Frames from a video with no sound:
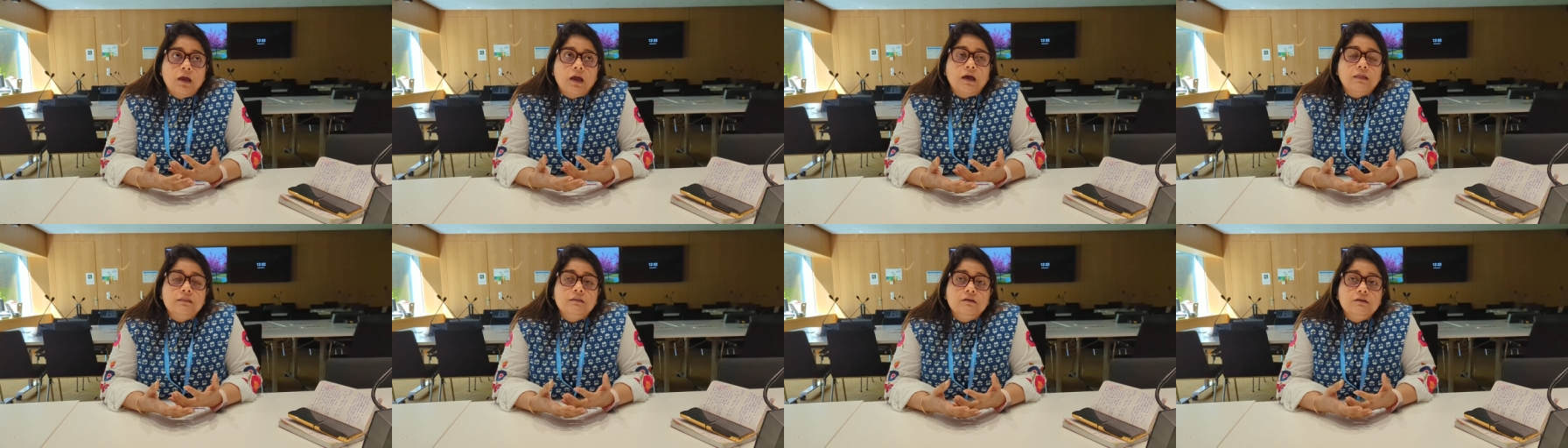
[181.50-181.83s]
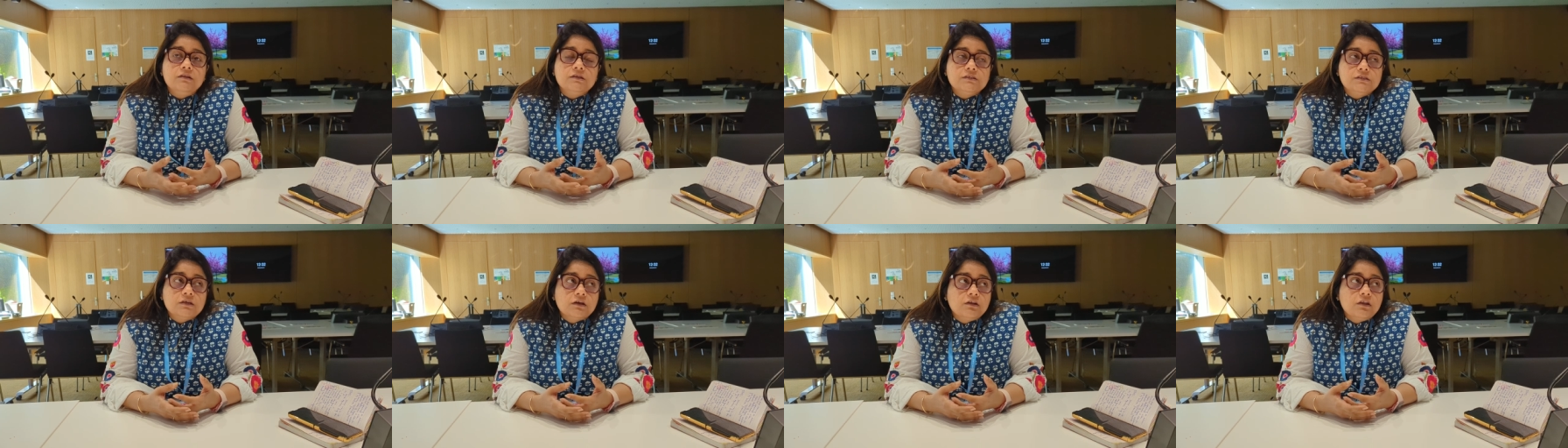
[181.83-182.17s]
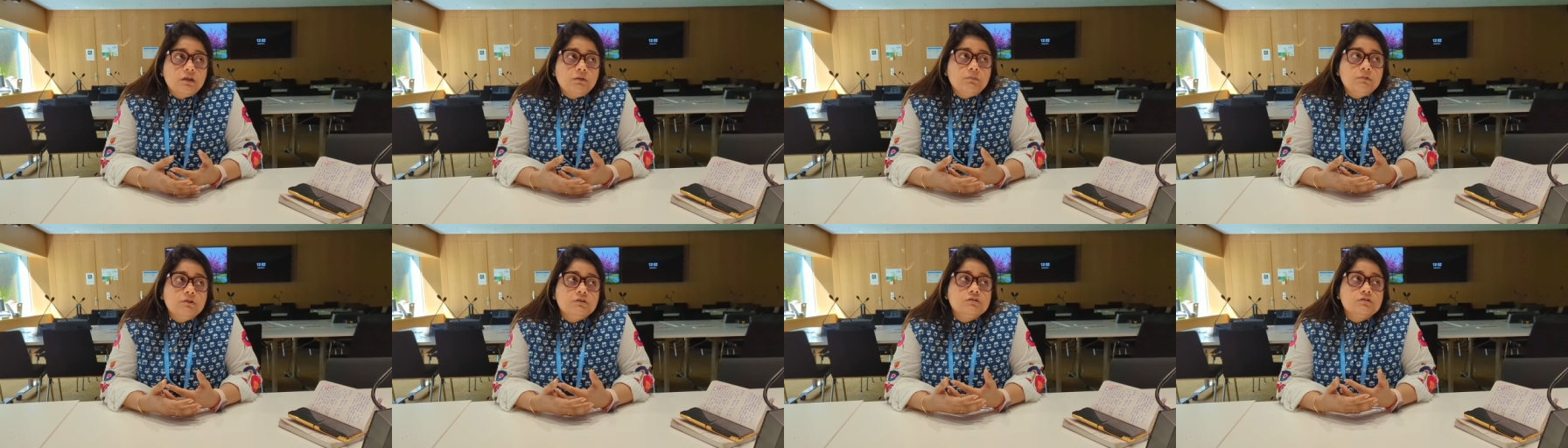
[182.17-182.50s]
and the
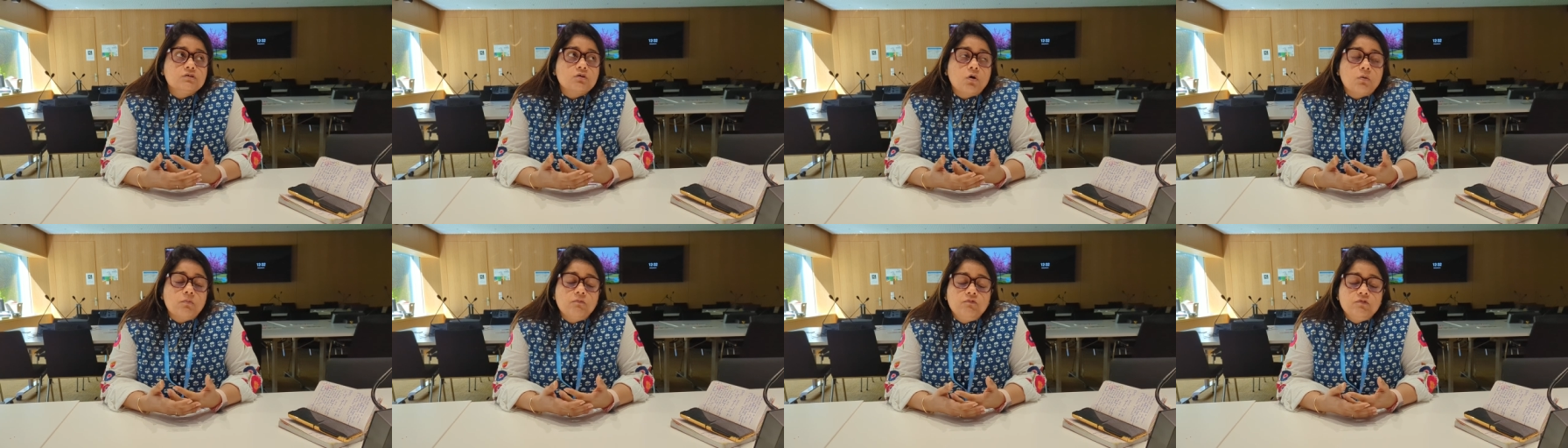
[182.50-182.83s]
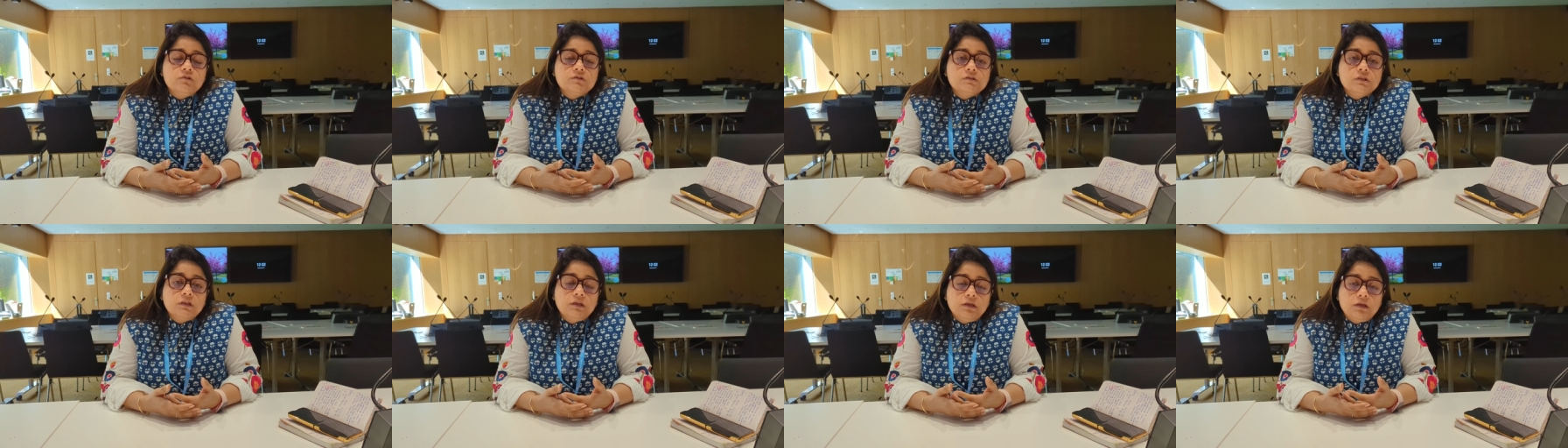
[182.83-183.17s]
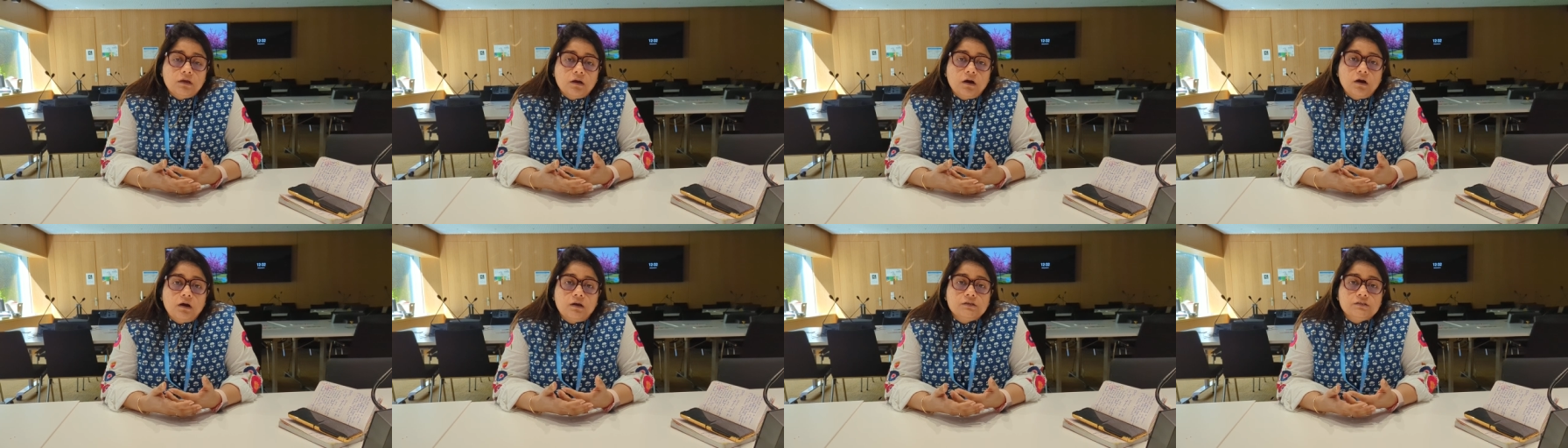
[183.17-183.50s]
disagreements obviously
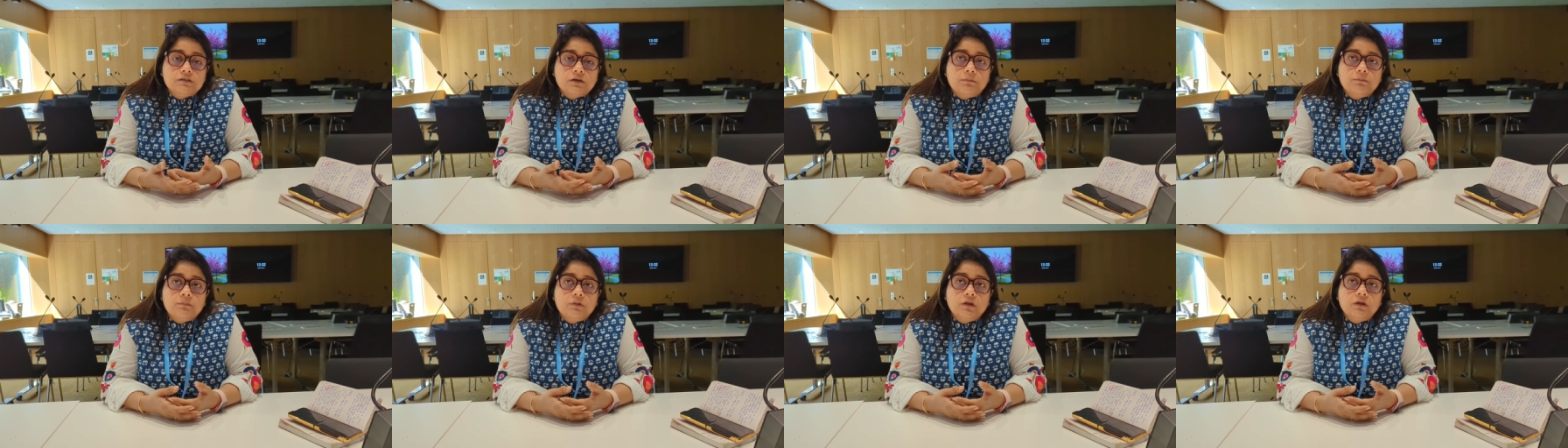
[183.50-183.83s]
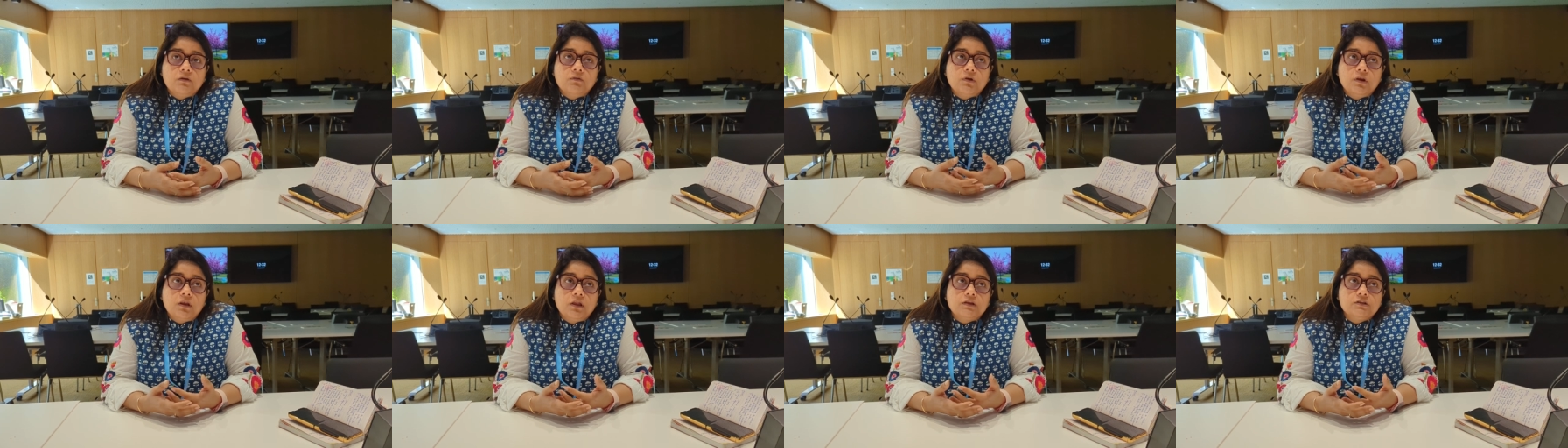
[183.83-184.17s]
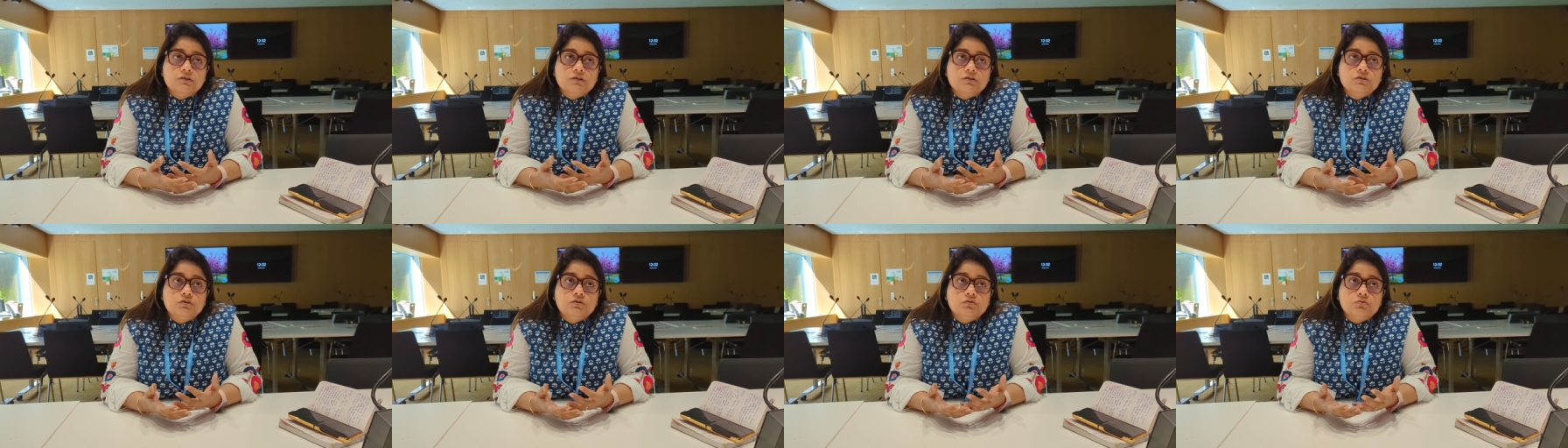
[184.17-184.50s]
are something
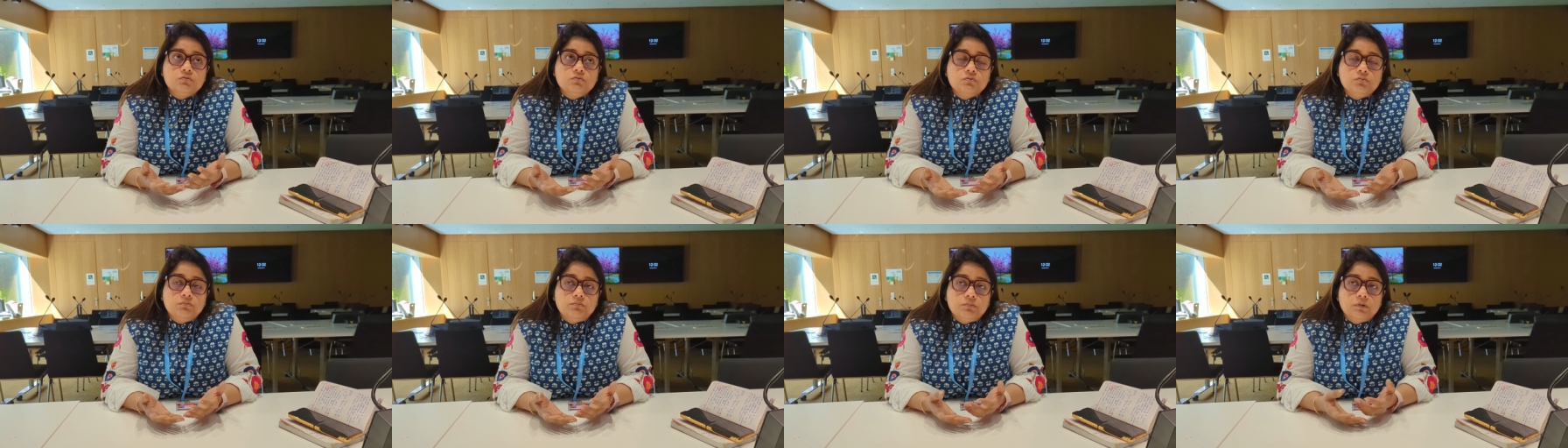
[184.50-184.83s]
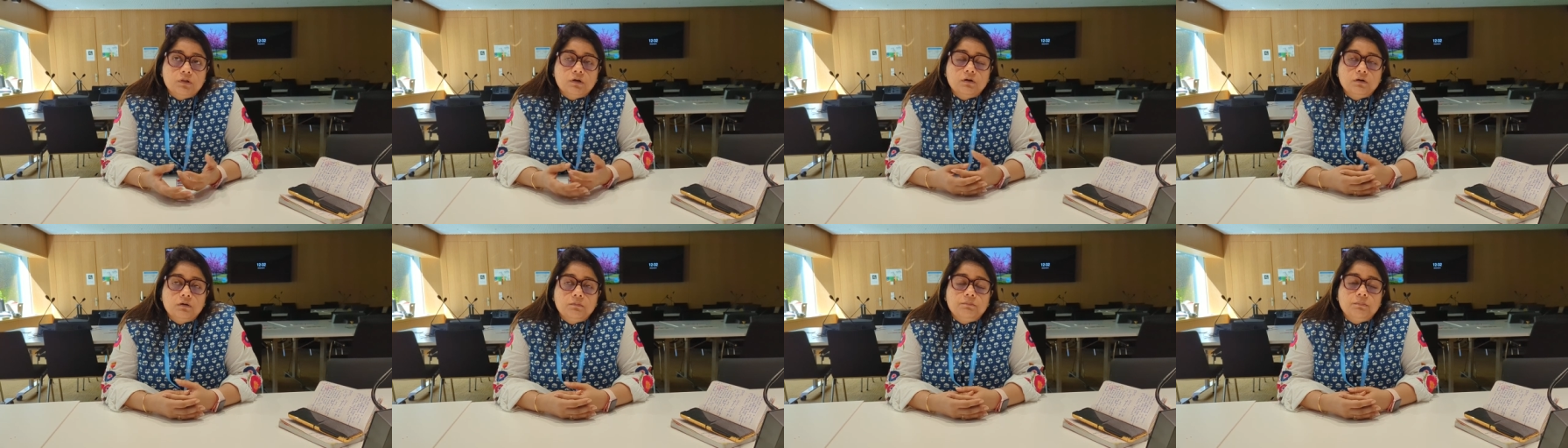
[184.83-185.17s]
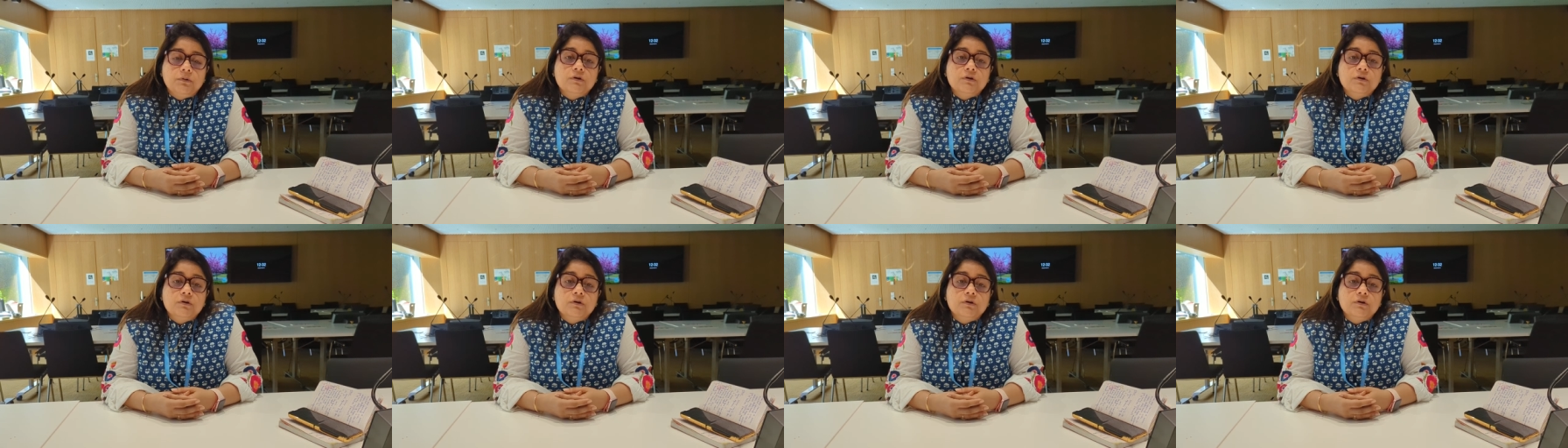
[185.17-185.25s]
related to the